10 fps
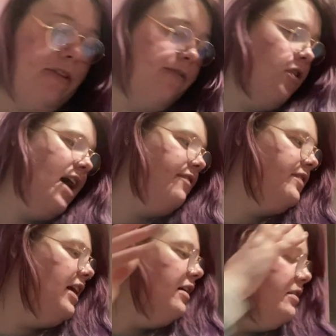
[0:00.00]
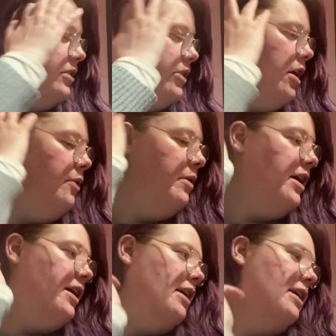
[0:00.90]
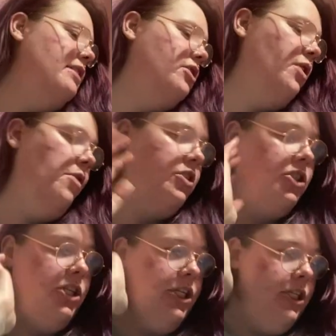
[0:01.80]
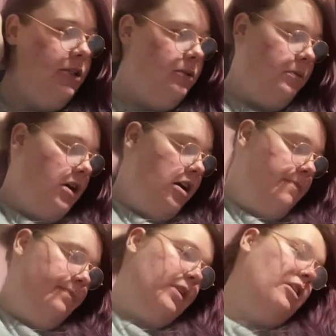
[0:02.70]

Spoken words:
is for after. So let's go on to